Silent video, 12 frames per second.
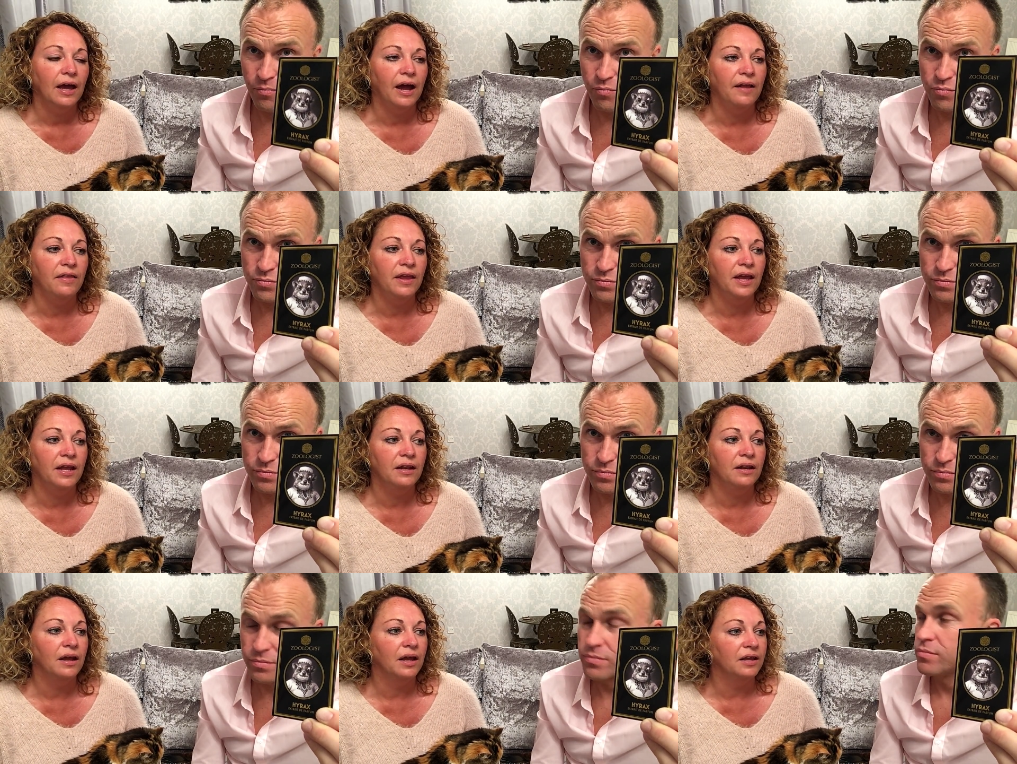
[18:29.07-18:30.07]
Speaker 1: And
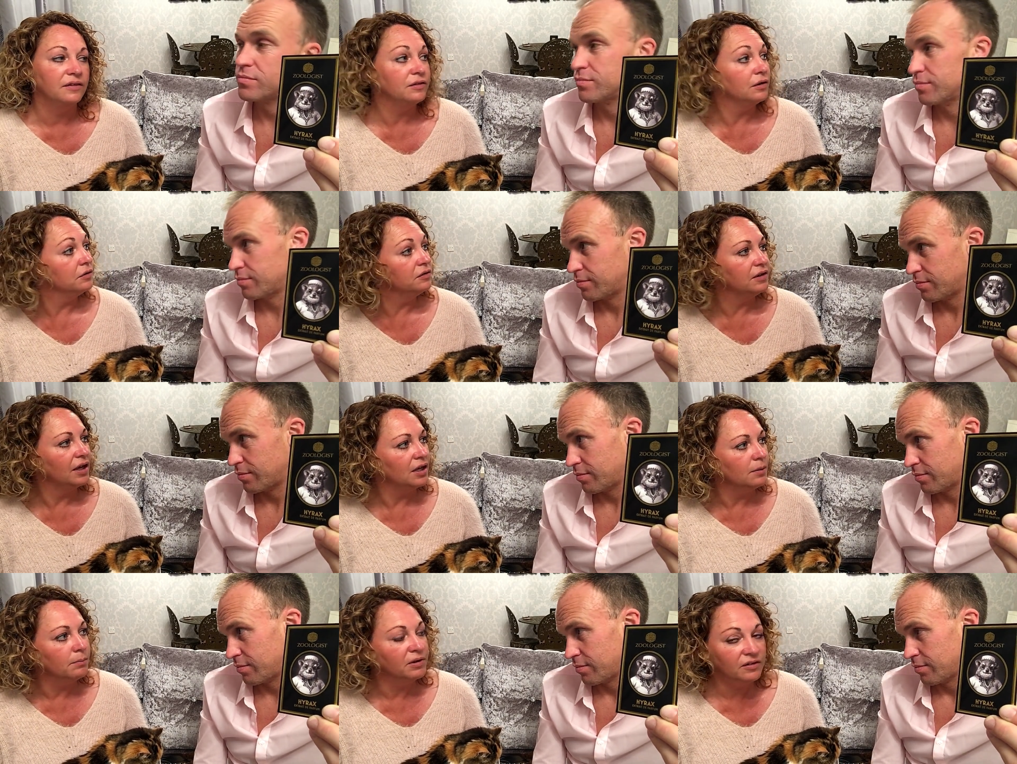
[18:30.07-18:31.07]
then is used
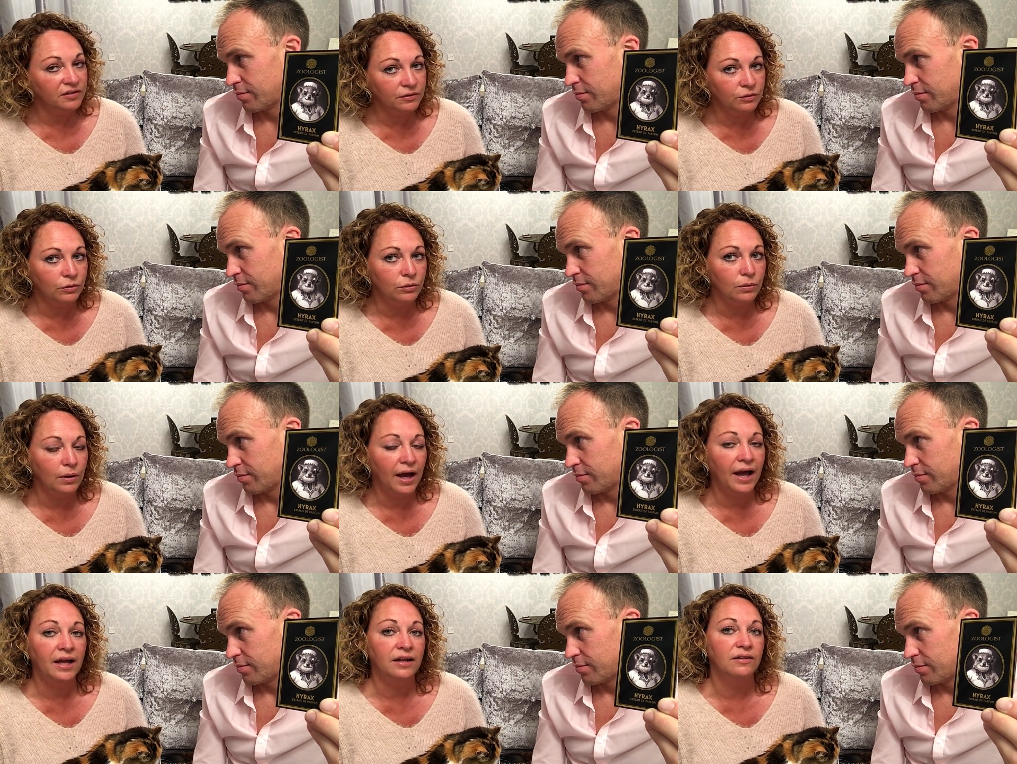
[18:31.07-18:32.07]
in medicinal
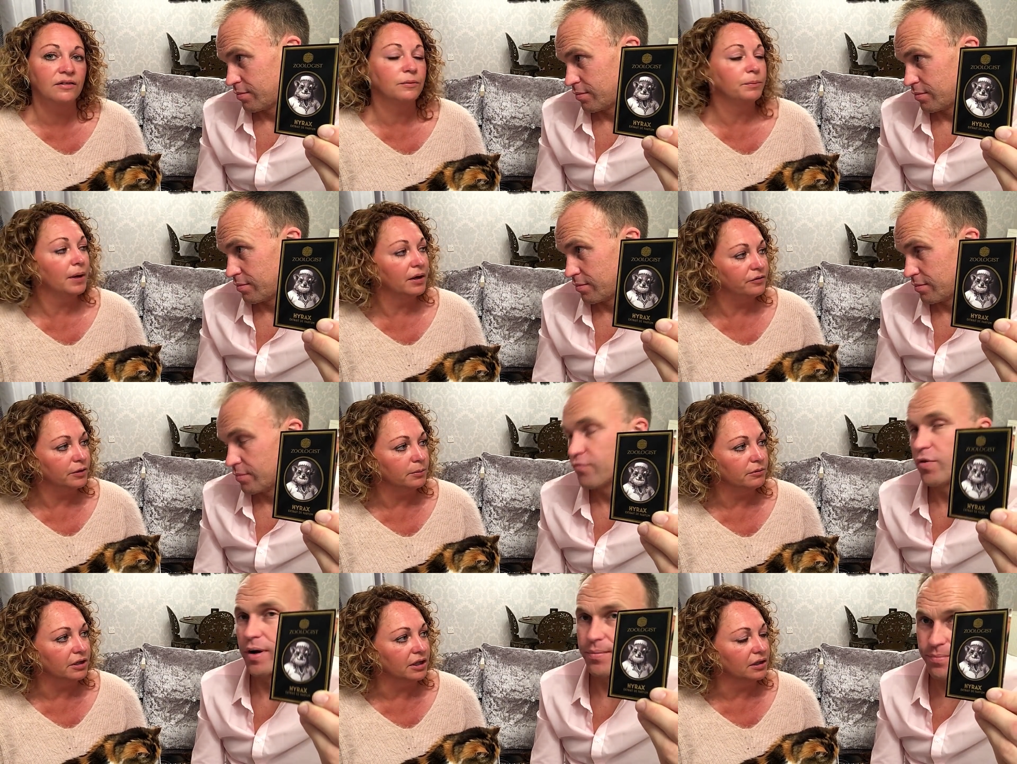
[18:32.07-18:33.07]
and perfumery. Right.